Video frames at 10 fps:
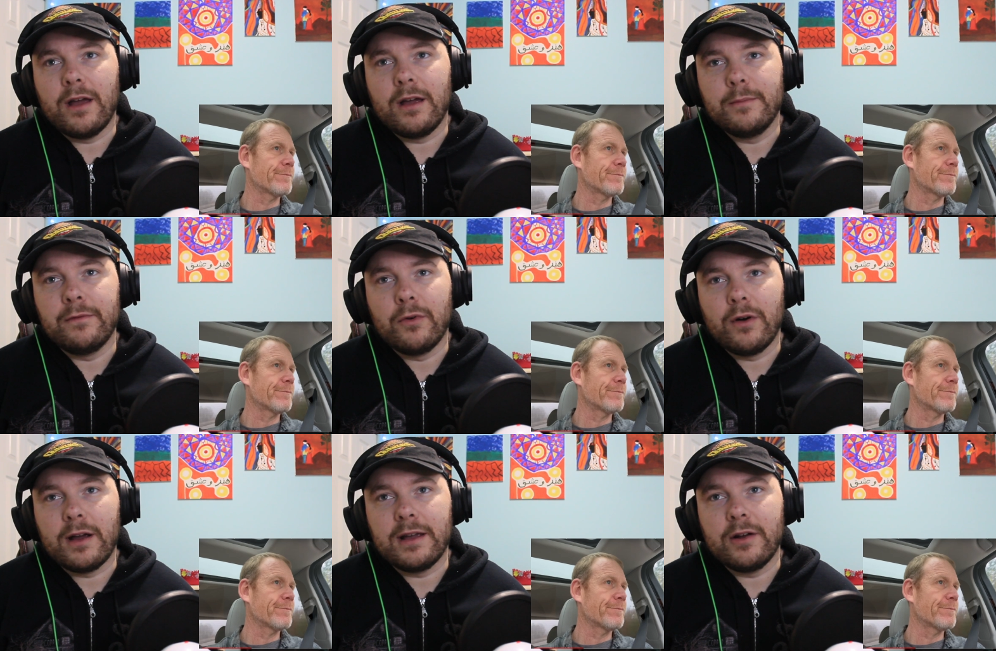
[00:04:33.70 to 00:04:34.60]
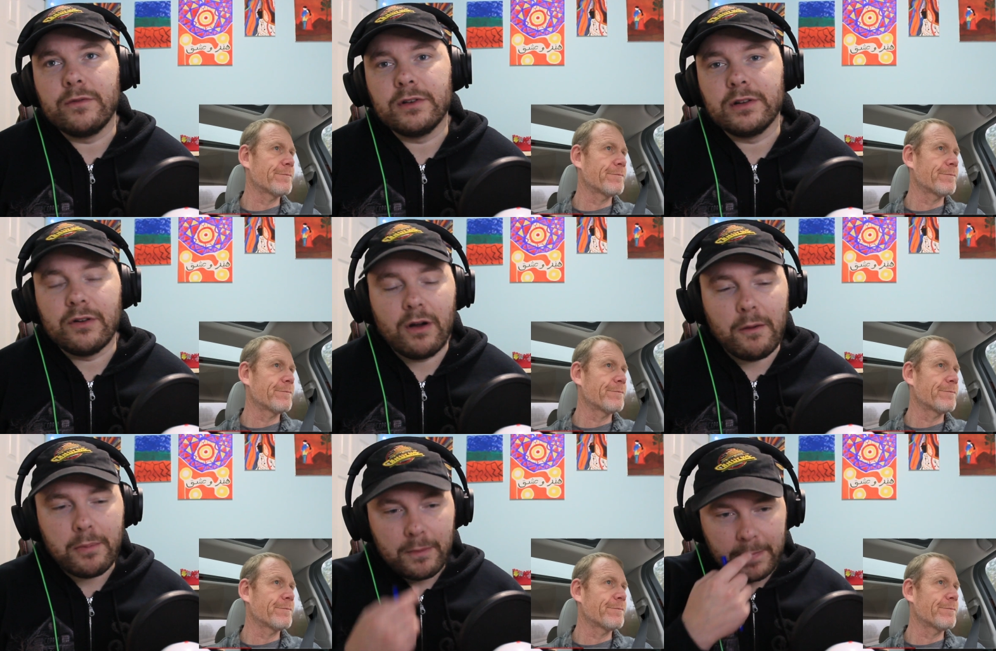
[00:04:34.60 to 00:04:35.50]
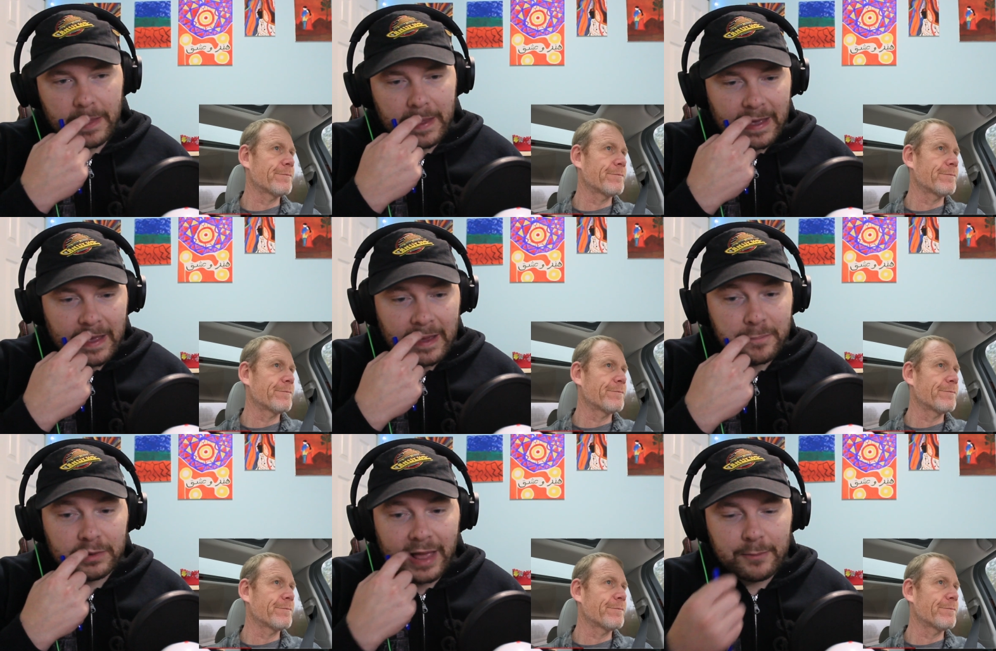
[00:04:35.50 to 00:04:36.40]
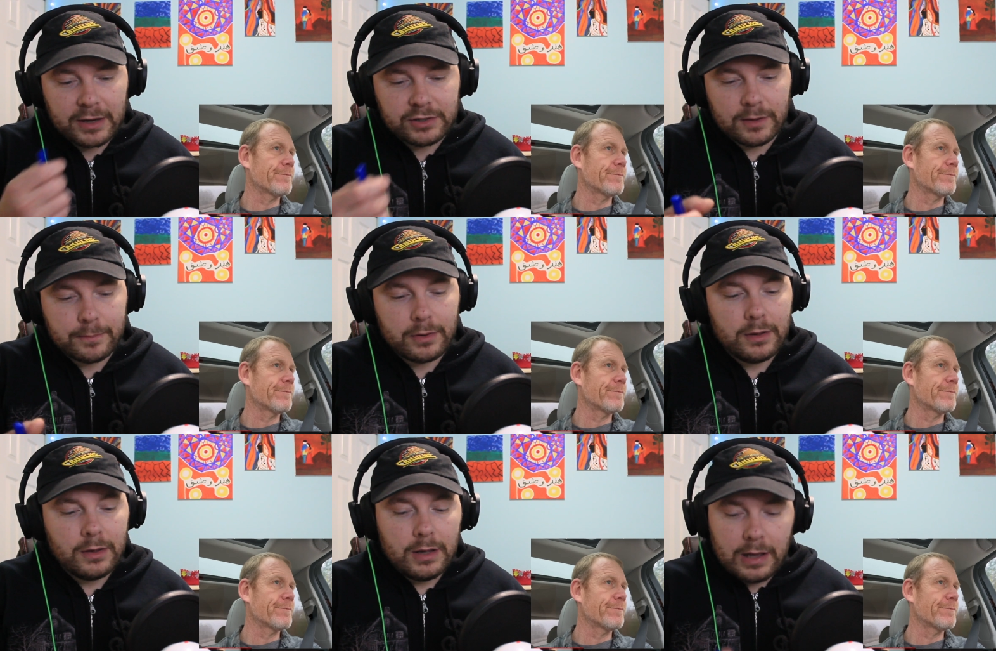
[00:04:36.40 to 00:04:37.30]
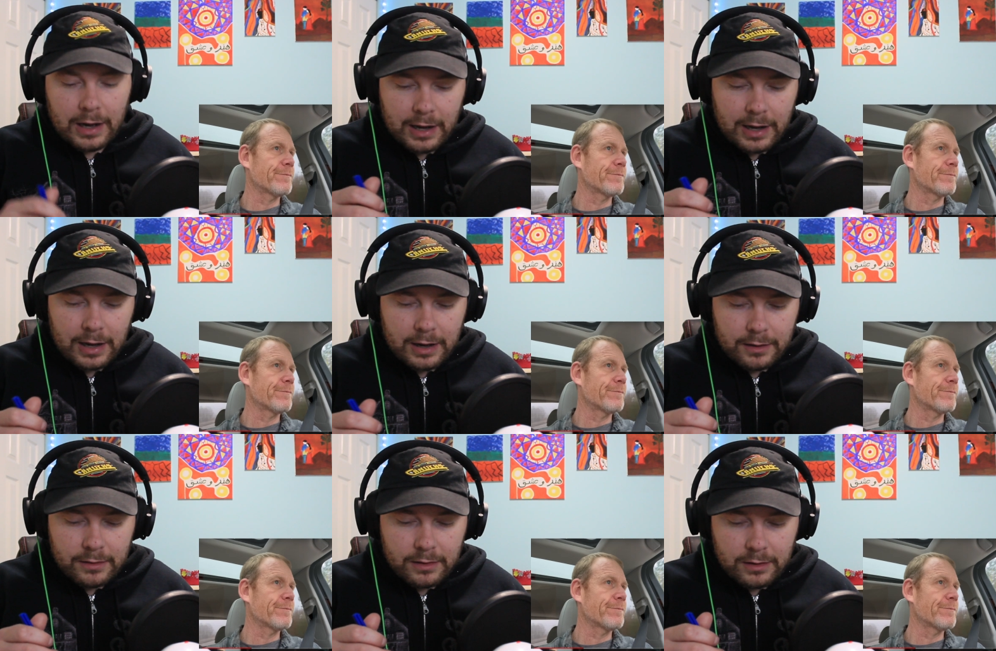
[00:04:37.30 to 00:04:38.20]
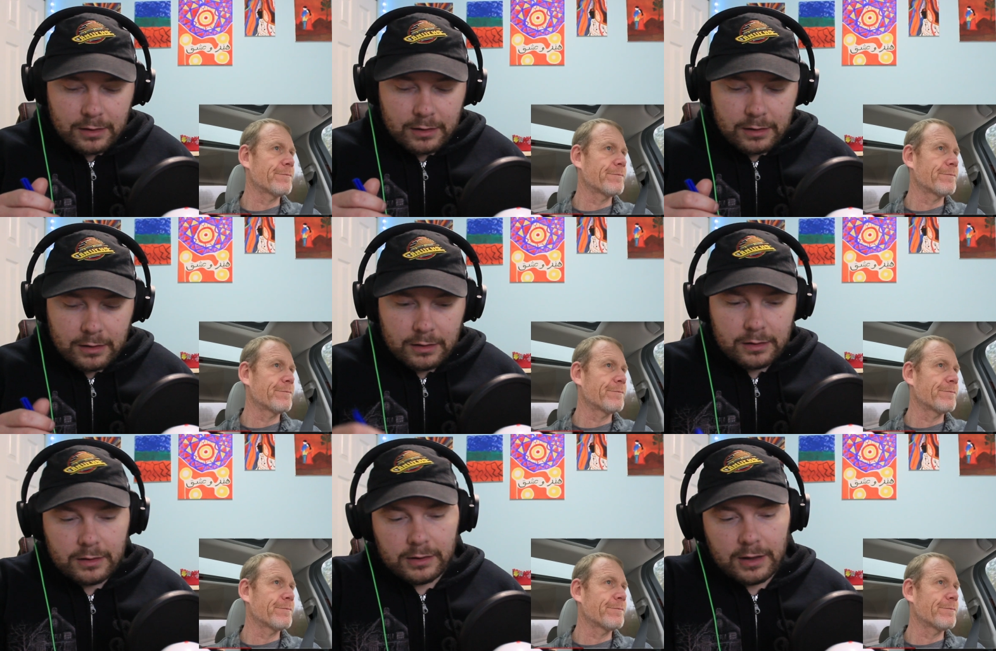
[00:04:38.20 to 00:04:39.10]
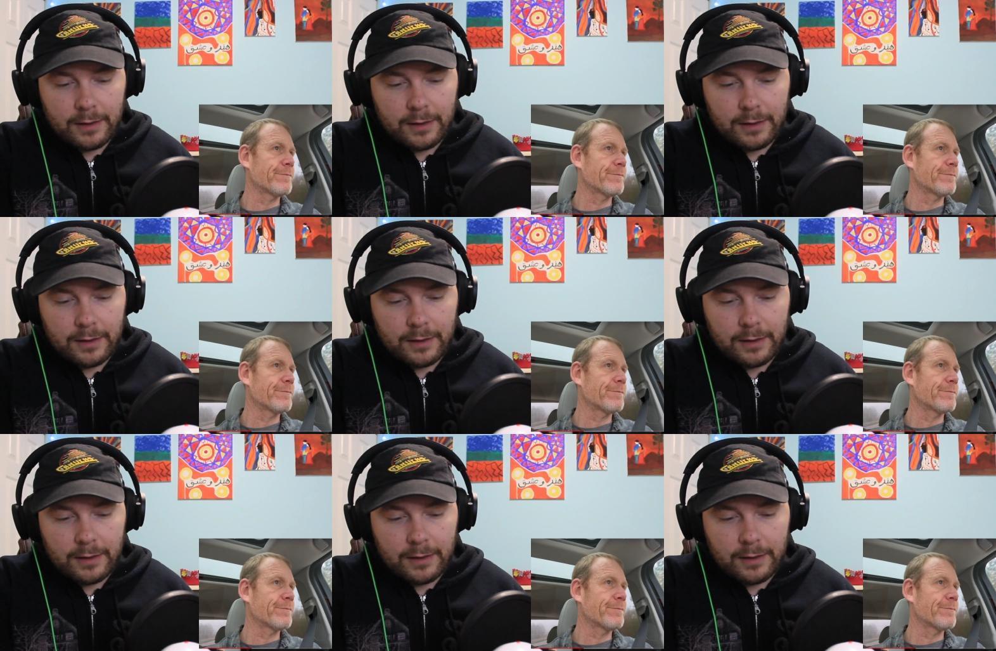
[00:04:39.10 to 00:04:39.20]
Speaker 1: before I get over to Europe and plan my trip. Uh, yeah.